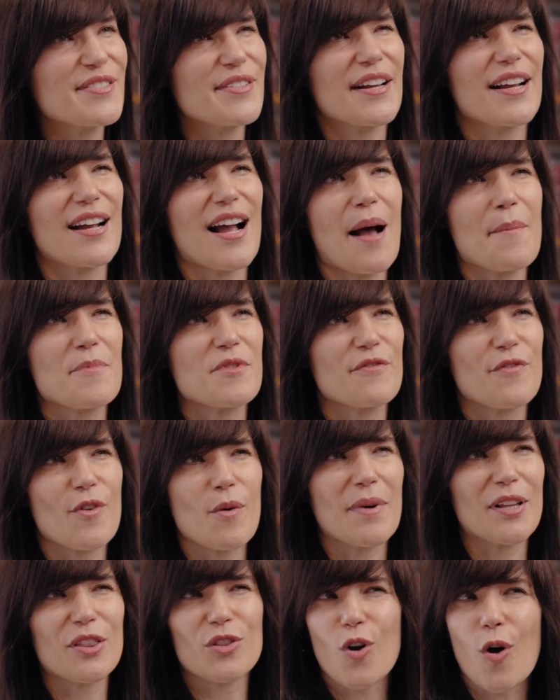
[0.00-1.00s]
that comes
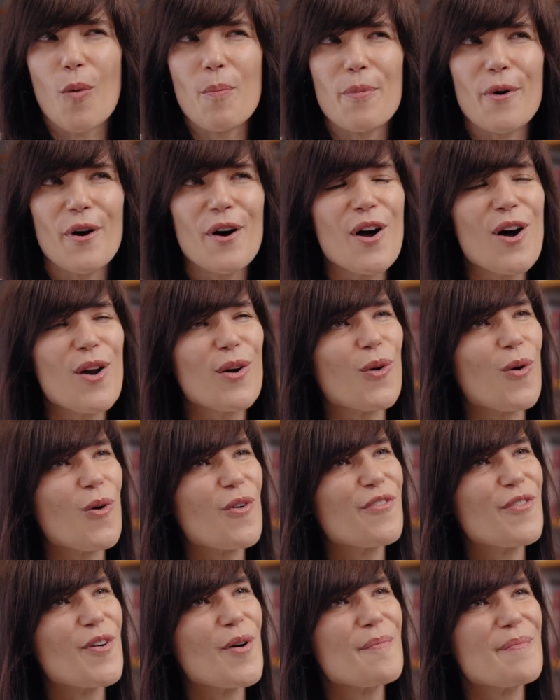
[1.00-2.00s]
from a top law
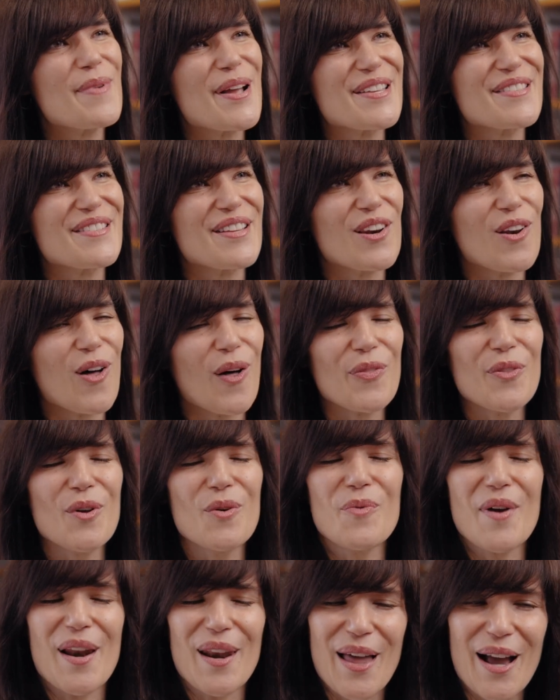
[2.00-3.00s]
firm based in
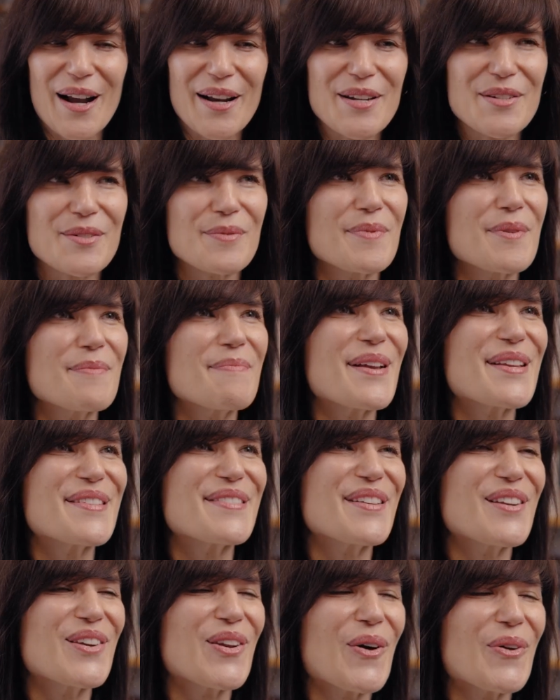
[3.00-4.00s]
London. We're lucky to be
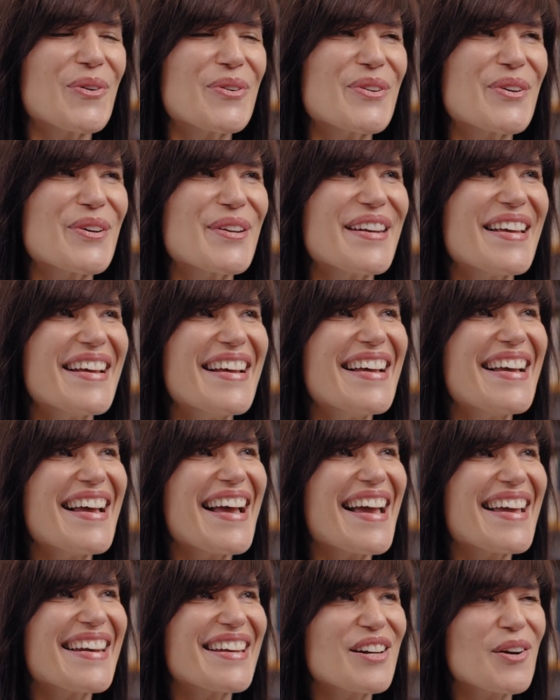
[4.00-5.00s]
based in London
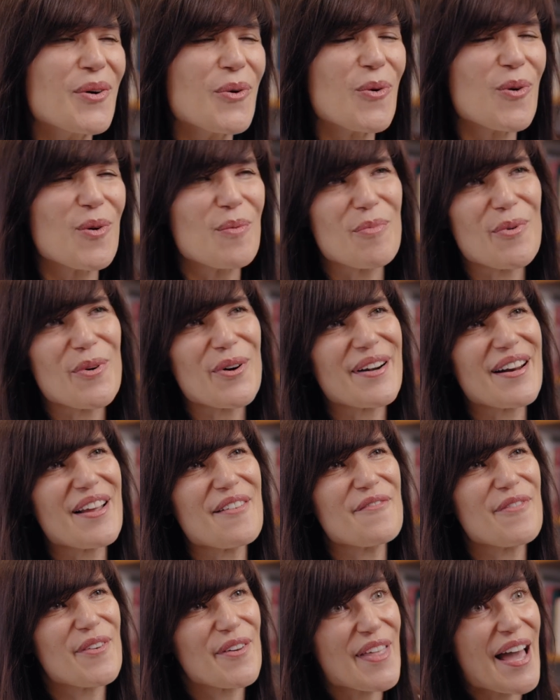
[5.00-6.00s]
and in Holborn.
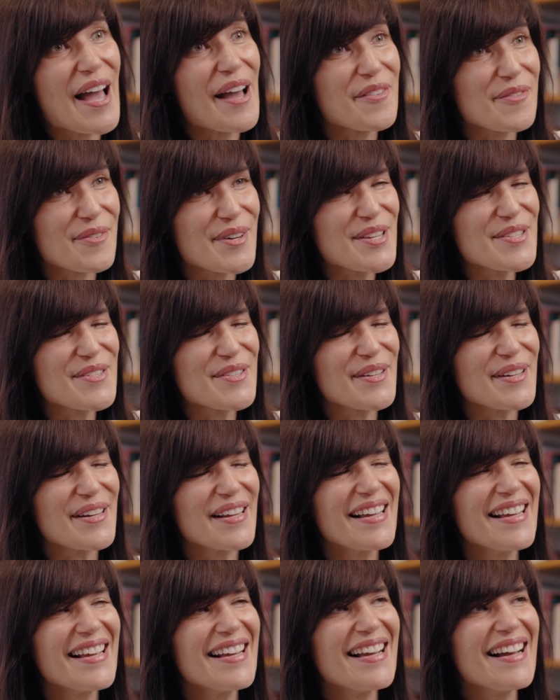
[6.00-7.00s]
And for that reason,
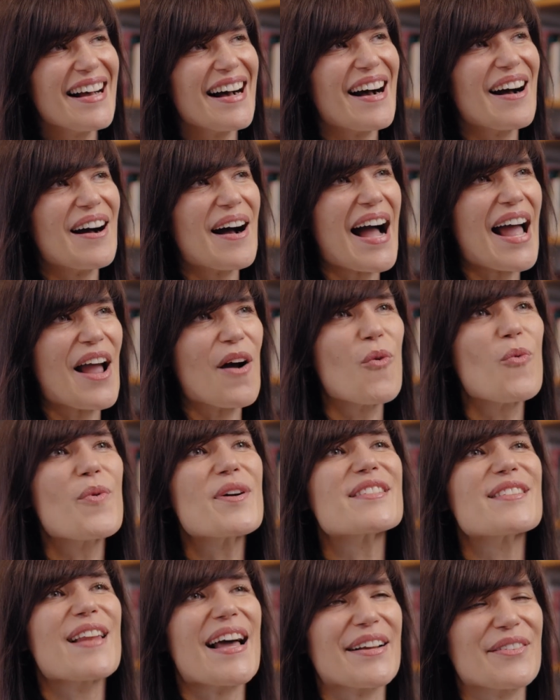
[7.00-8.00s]
I
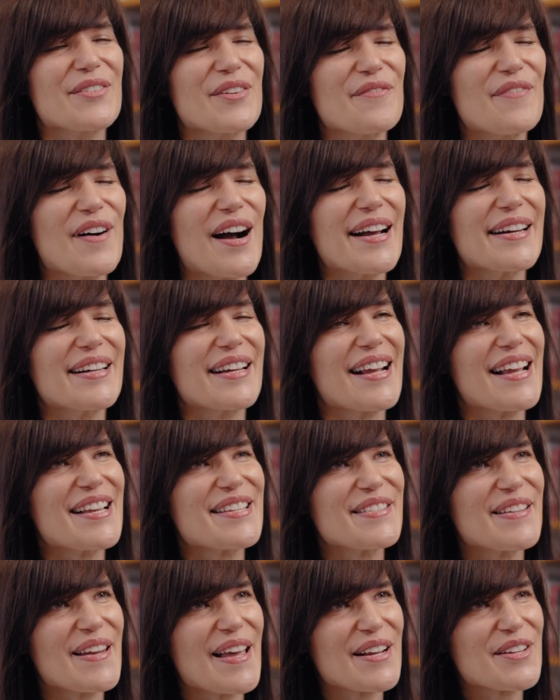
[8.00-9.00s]
always like to invite a
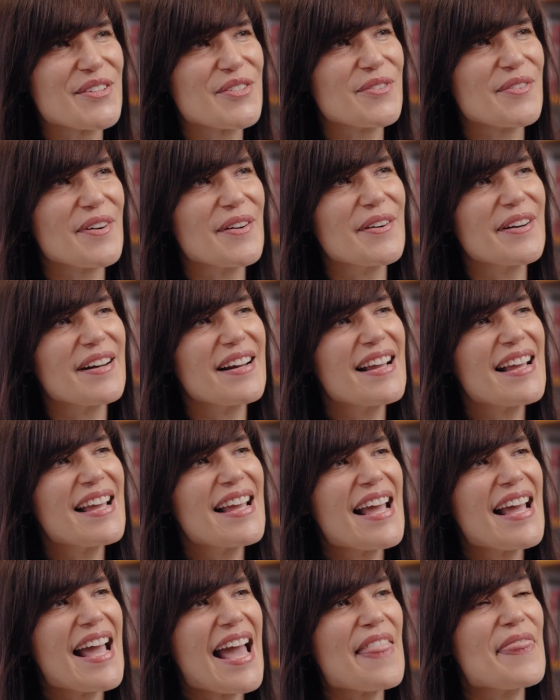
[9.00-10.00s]
guest lecturer.
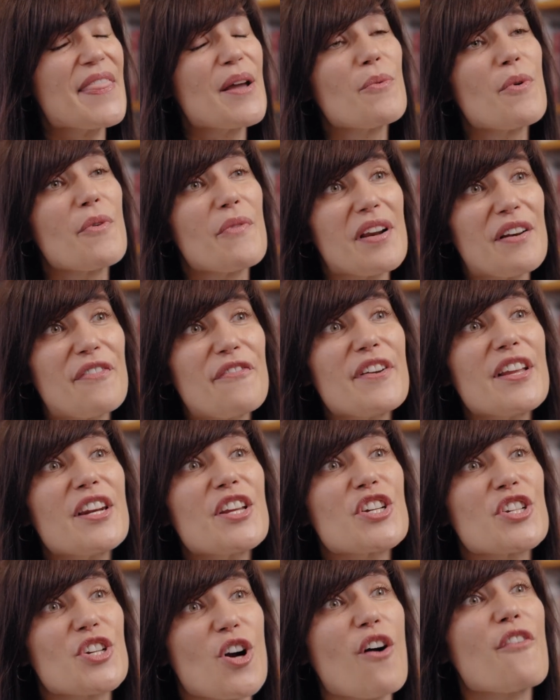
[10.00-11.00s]
And then we will
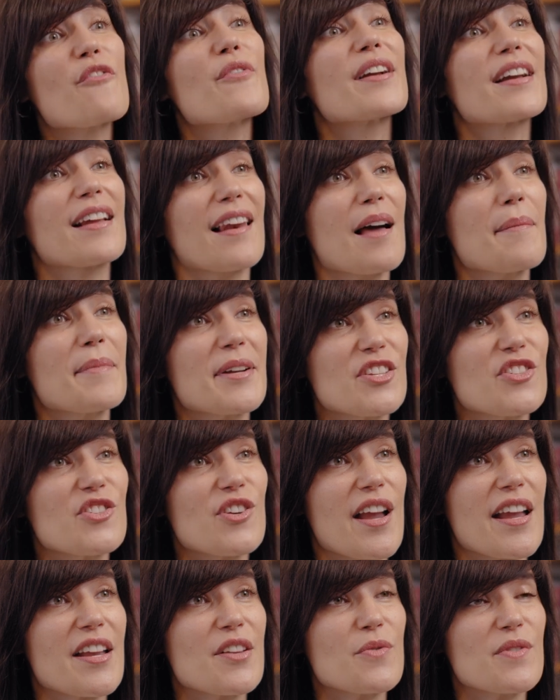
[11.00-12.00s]
finish off with climate
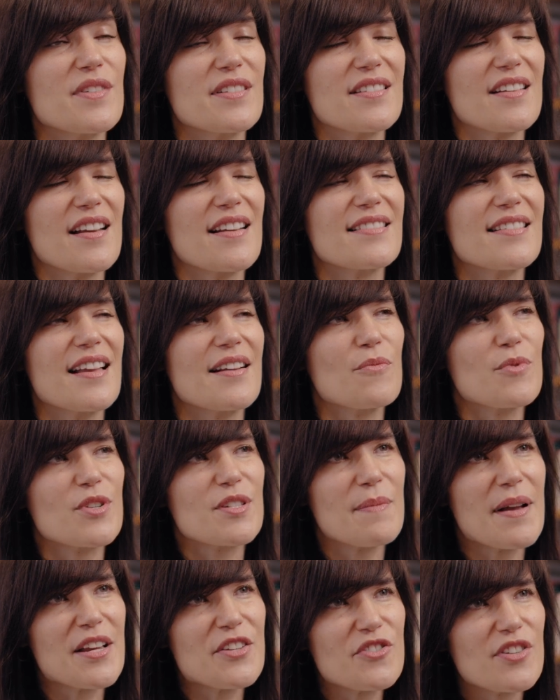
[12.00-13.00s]
change, which, as I
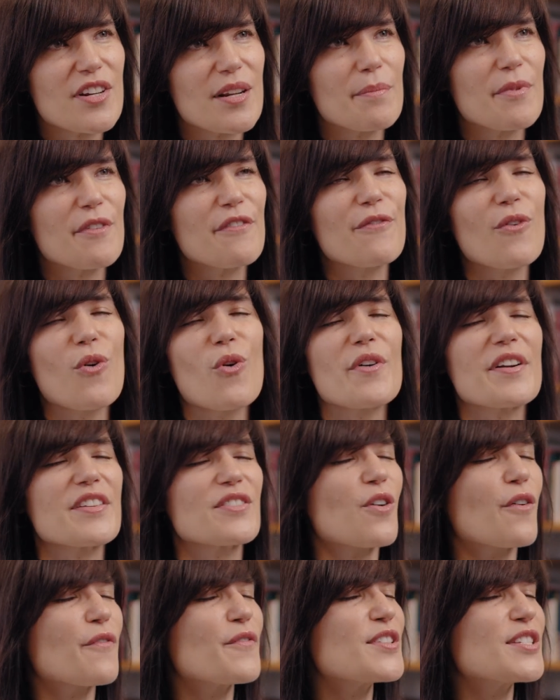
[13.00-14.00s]
was mentioning before,
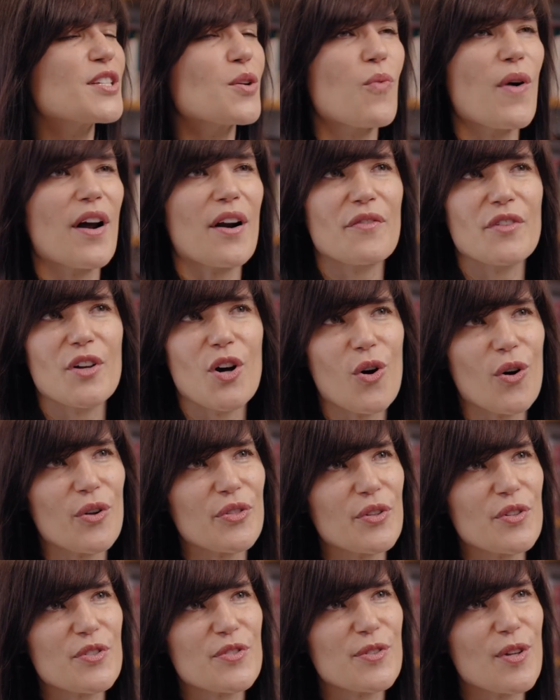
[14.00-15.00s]
is obviously one of the
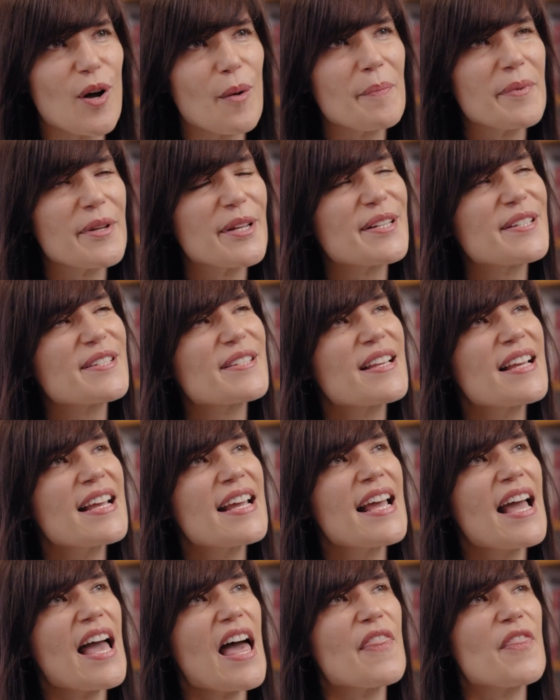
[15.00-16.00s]
hottest topics.
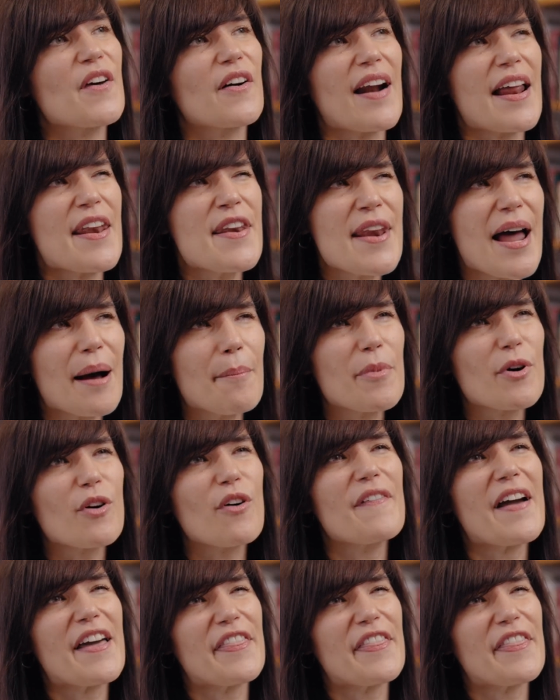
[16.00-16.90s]
And there are a number of